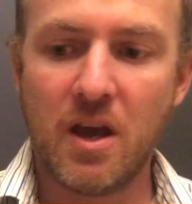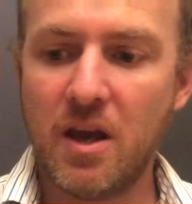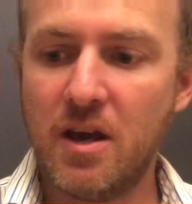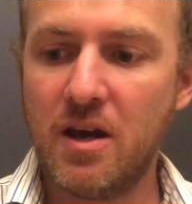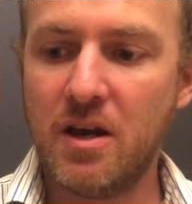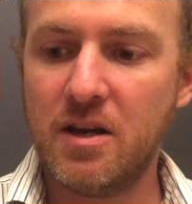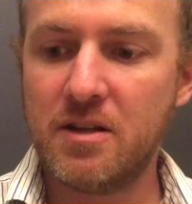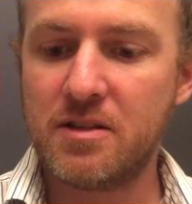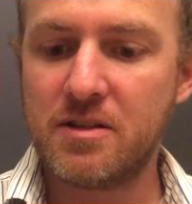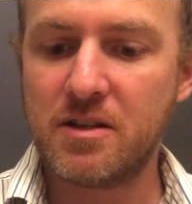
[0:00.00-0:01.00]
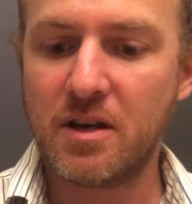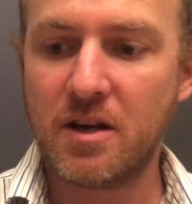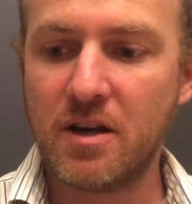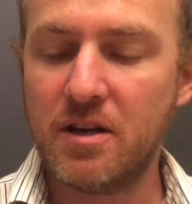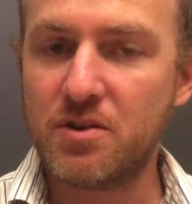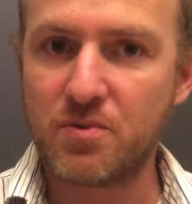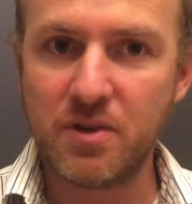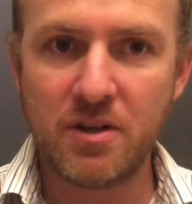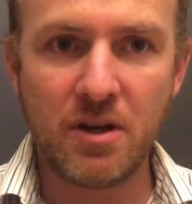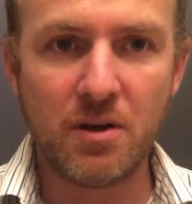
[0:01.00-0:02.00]
it's
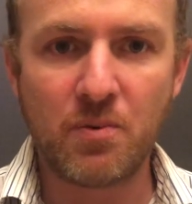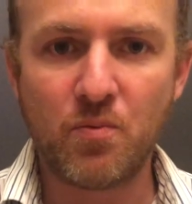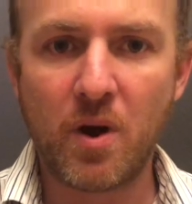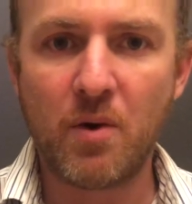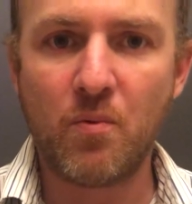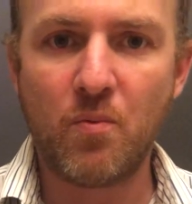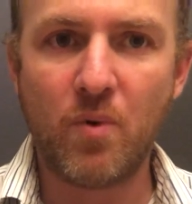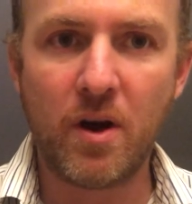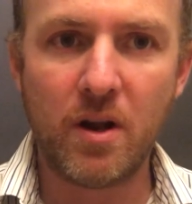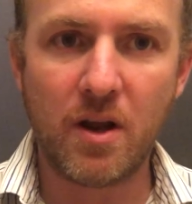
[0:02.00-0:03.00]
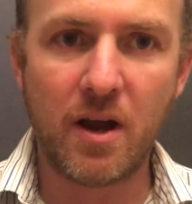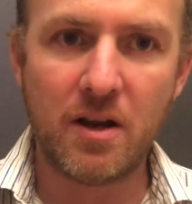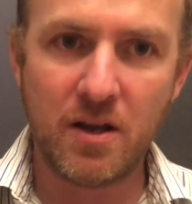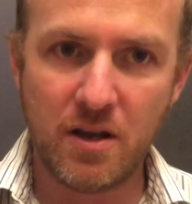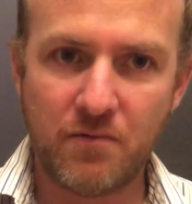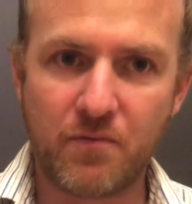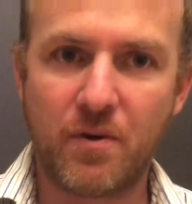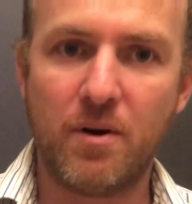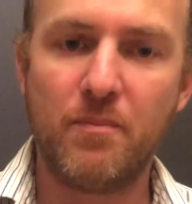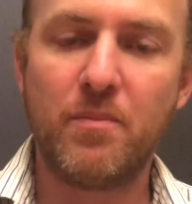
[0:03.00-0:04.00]
really neat, and what I need
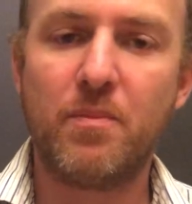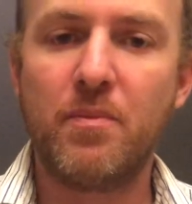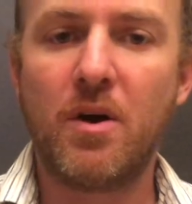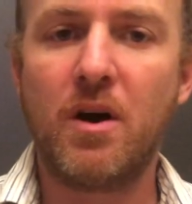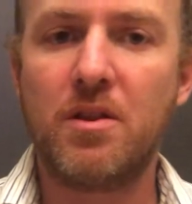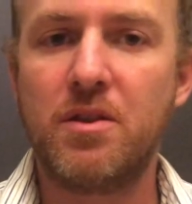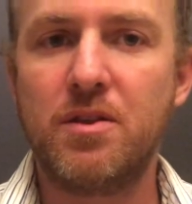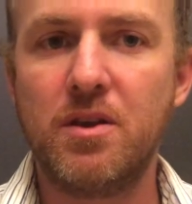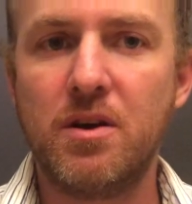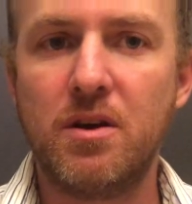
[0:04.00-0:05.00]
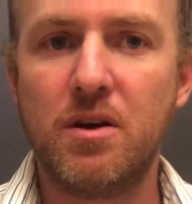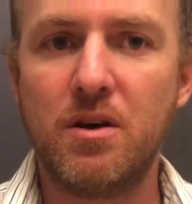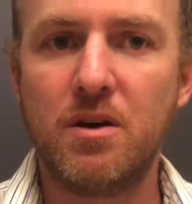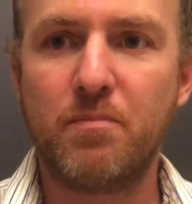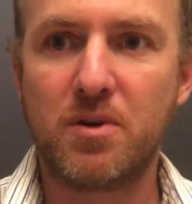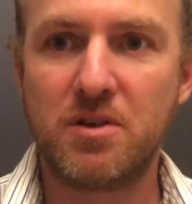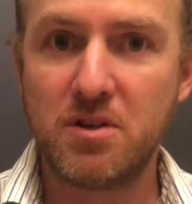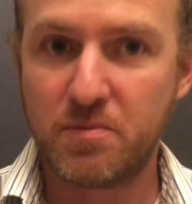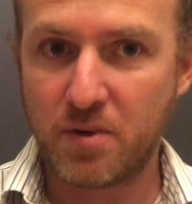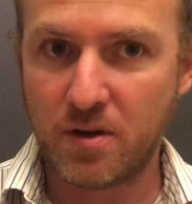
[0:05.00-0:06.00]
from the
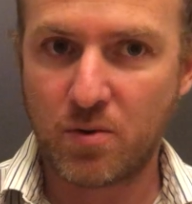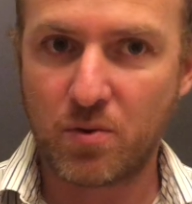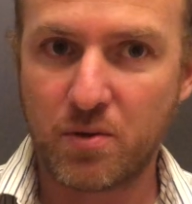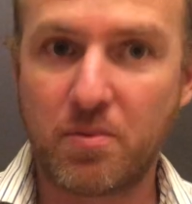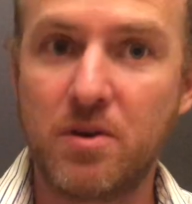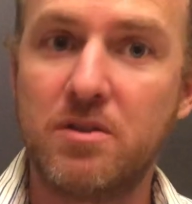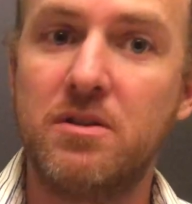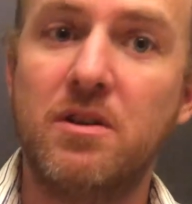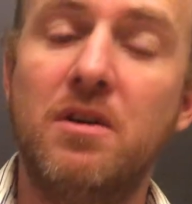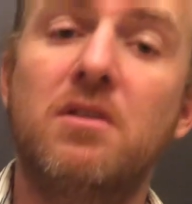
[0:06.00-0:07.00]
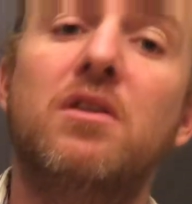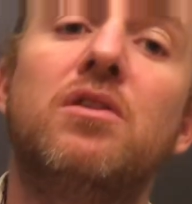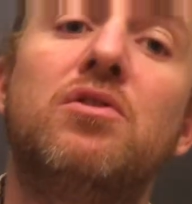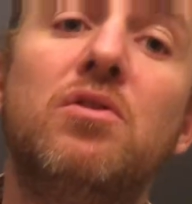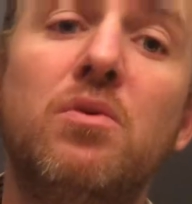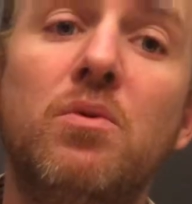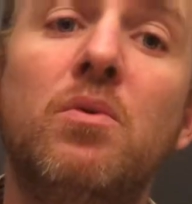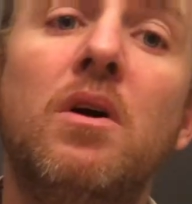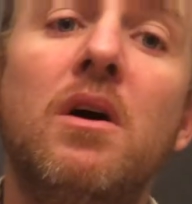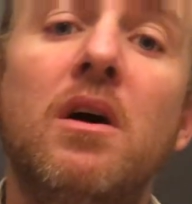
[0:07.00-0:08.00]
participant or the person that you're gonna
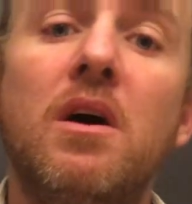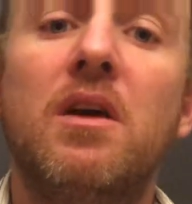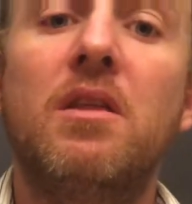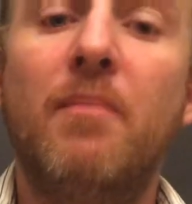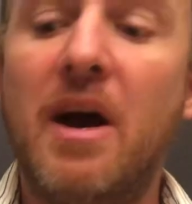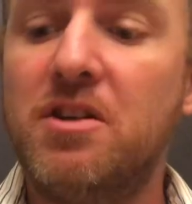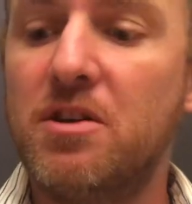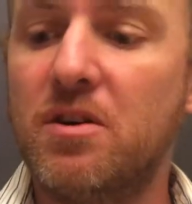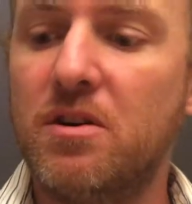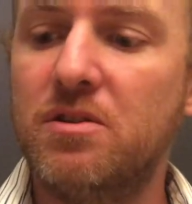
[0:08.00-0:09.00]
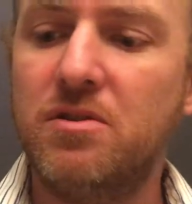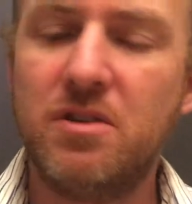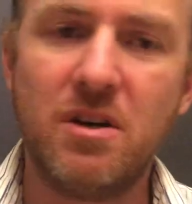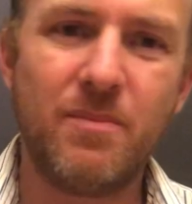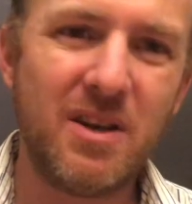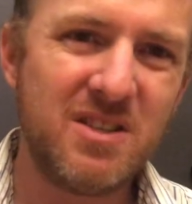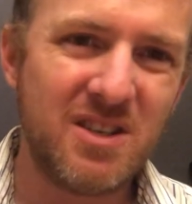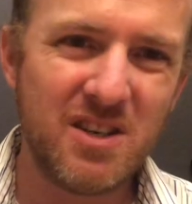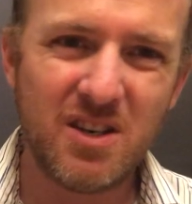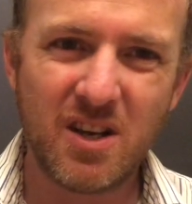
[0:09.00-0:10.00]
do the magic on is you tell them, I just
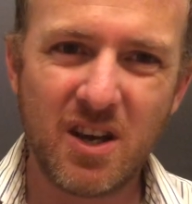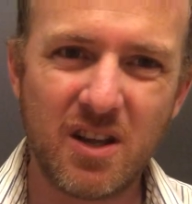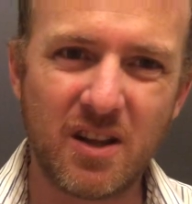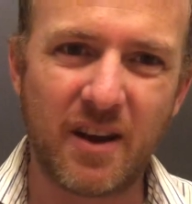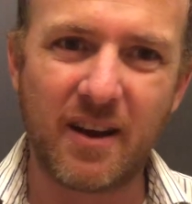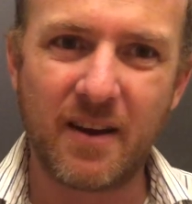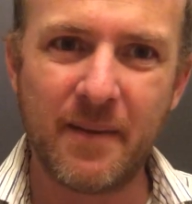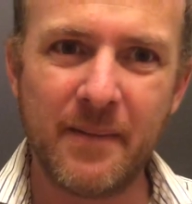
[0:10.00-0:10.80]
need you to get like